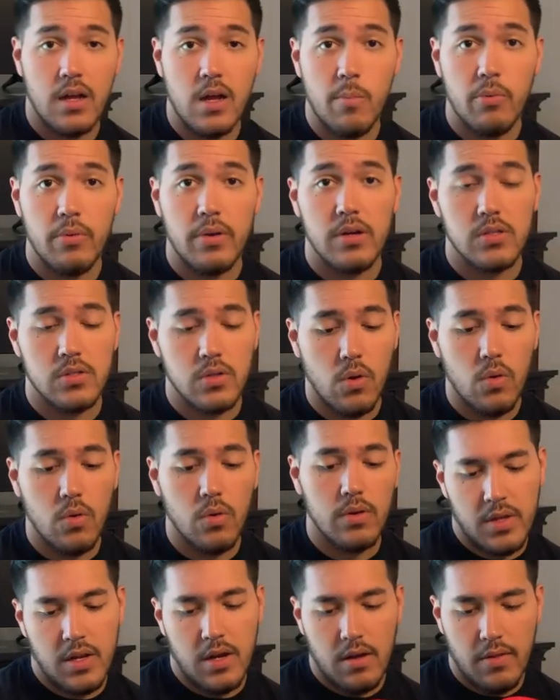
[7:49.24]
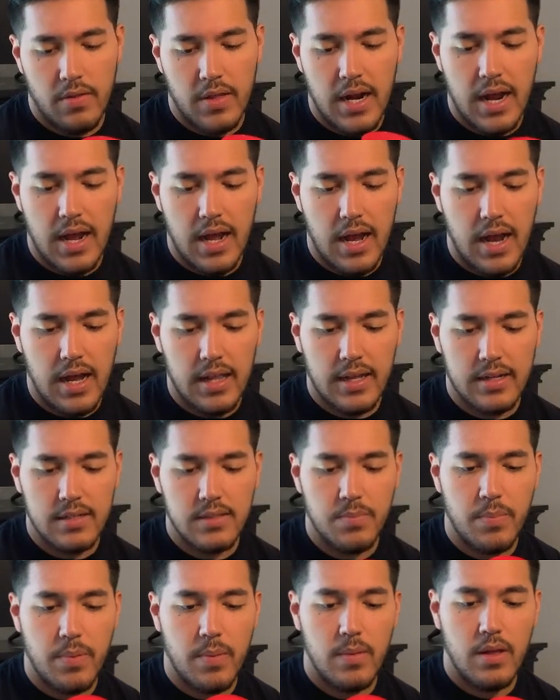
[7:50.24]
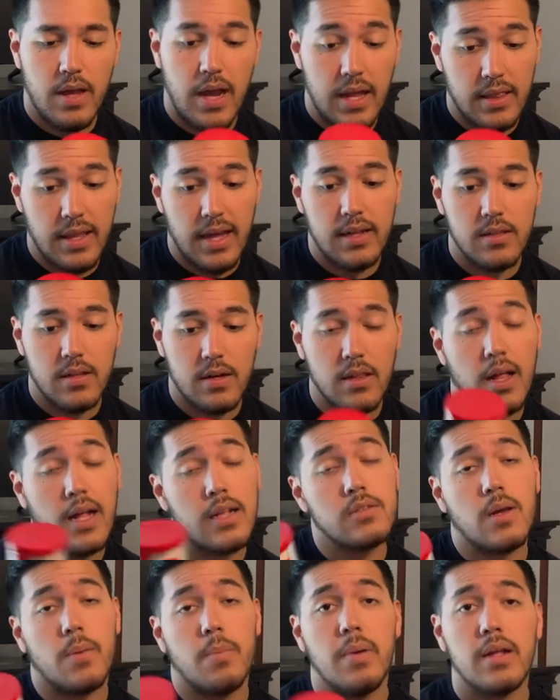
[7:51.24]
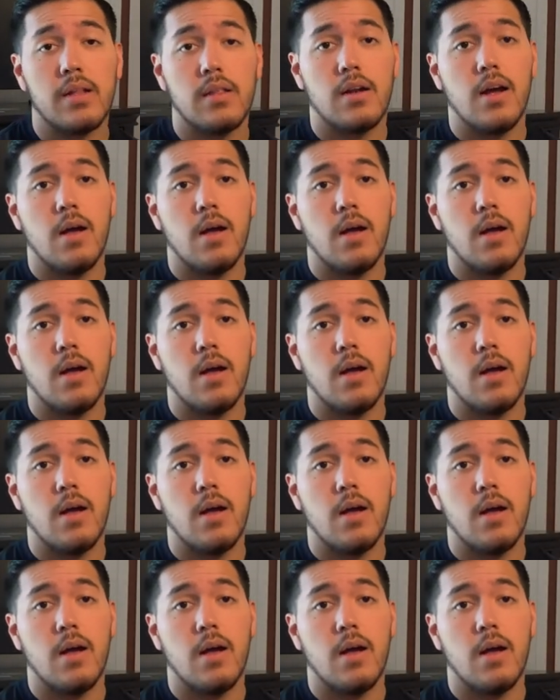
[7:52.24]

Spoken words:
a couple years old, you know, that I liked it a lot, so I picked it